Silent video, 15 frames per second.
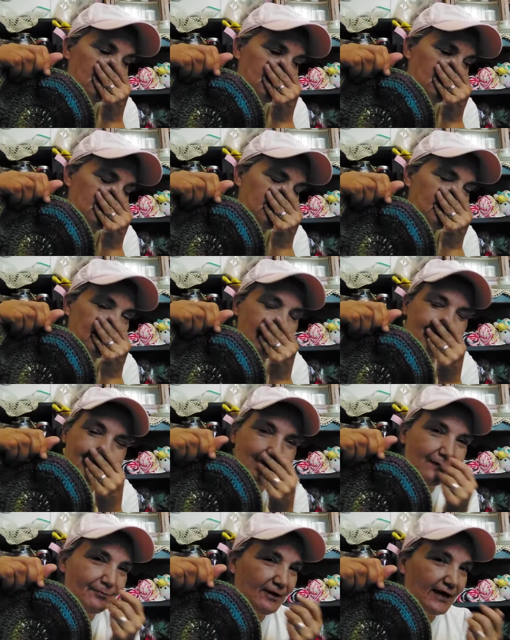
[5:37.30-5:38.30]

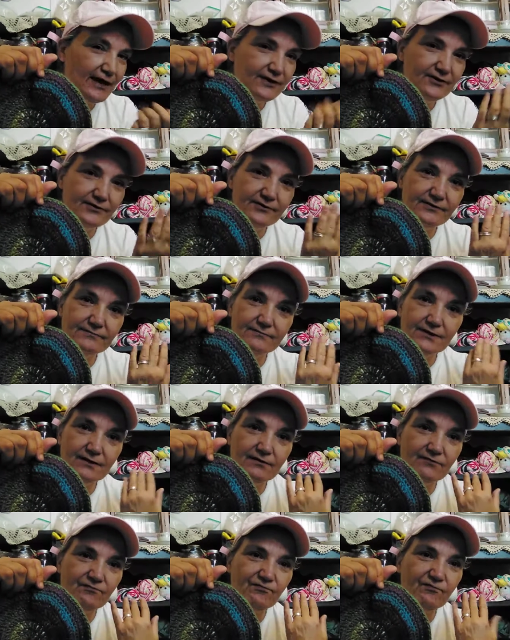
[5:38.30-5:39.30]
a pattern
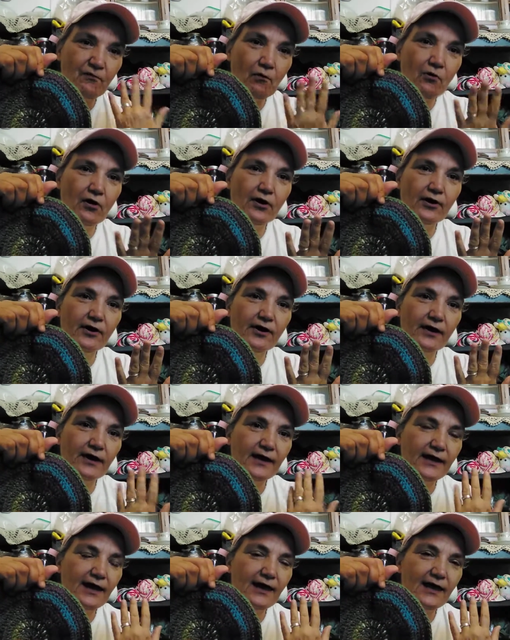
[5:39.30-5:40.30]
for
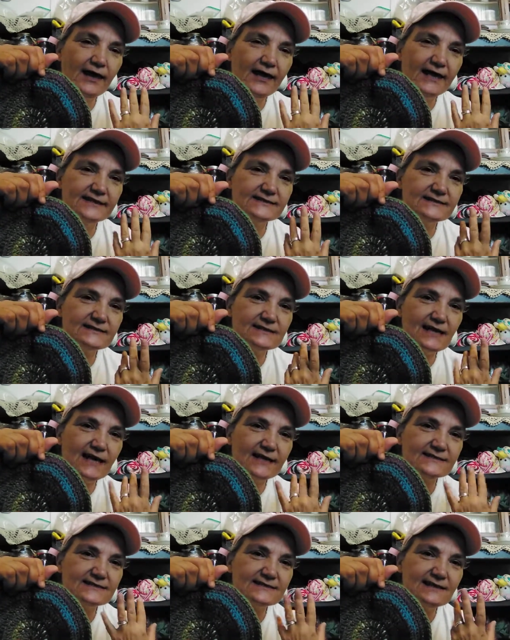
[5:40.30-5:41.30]
it's
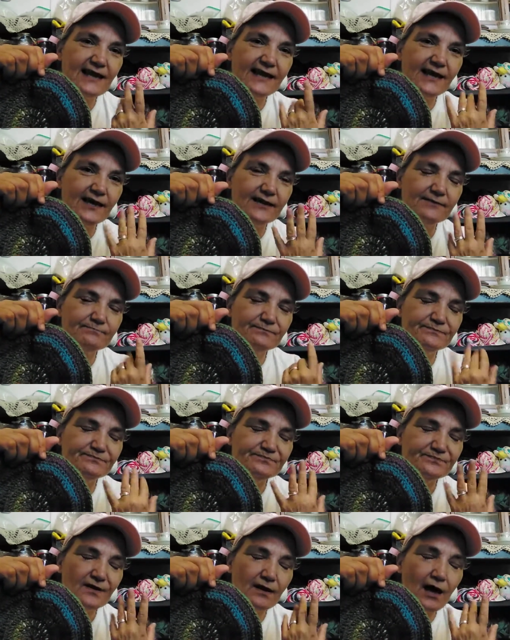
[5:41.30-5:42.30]
it's like a
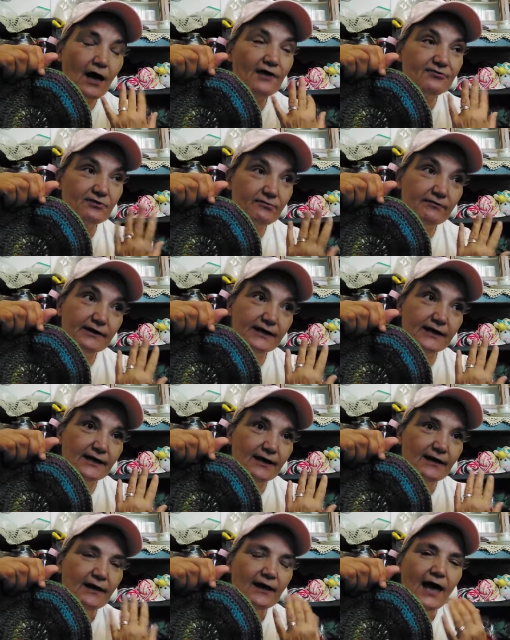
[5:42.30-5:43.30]
a
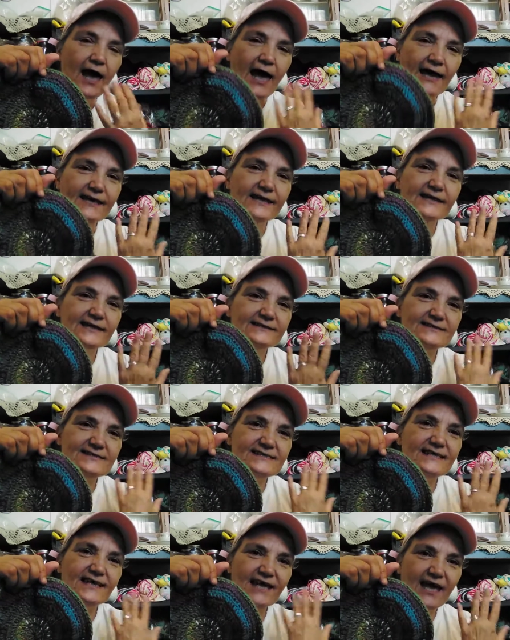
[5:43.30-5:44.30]
3. I need a
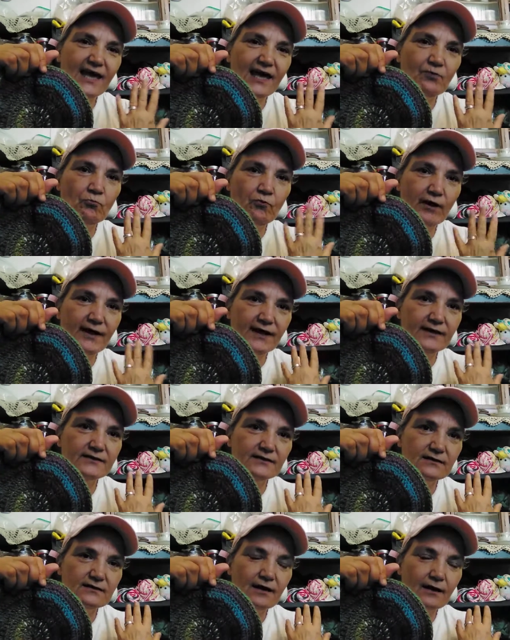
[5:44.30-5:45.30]
DK weight
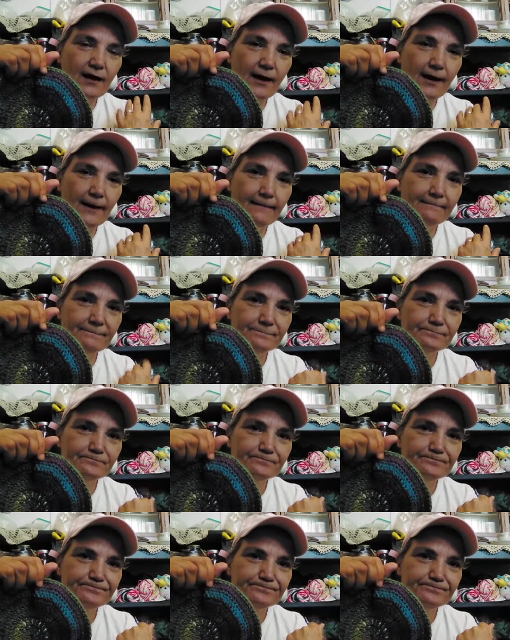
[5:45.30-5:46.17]
um